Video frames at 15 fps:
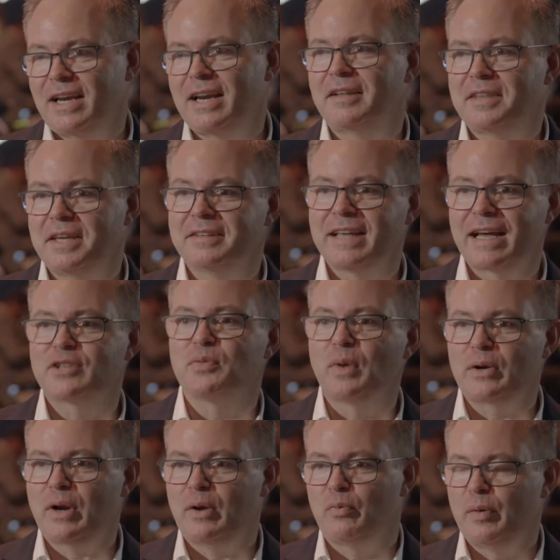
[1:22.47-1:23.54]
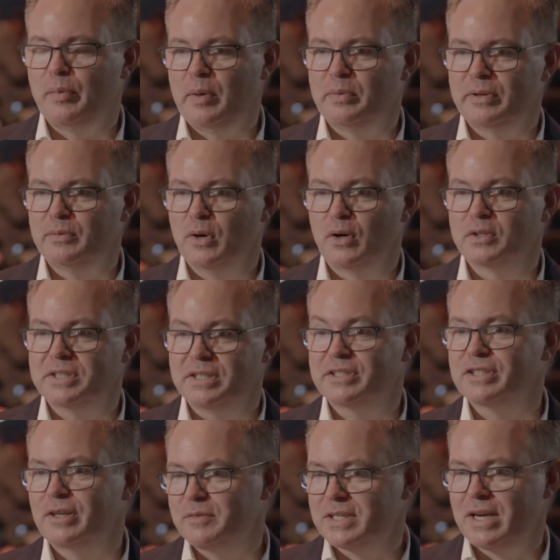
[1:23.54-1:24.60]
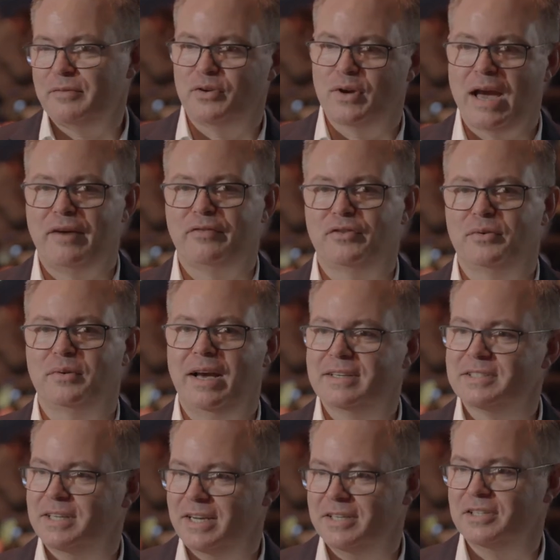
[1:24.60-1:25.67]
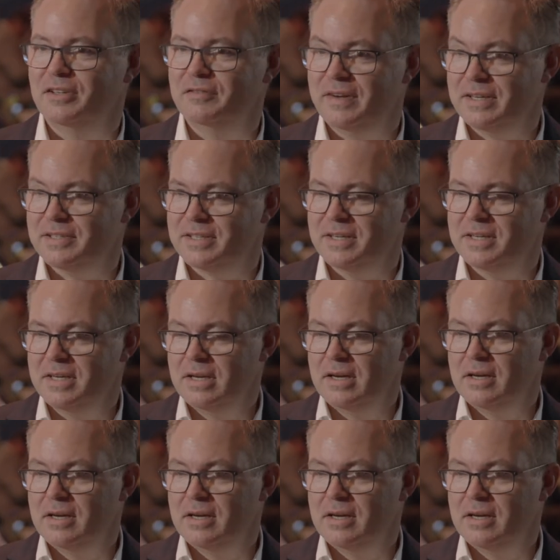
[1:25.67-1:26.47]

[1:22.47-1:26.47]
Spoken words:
And I think that's what I remember the most, is sometimes you have to, as an angel investor,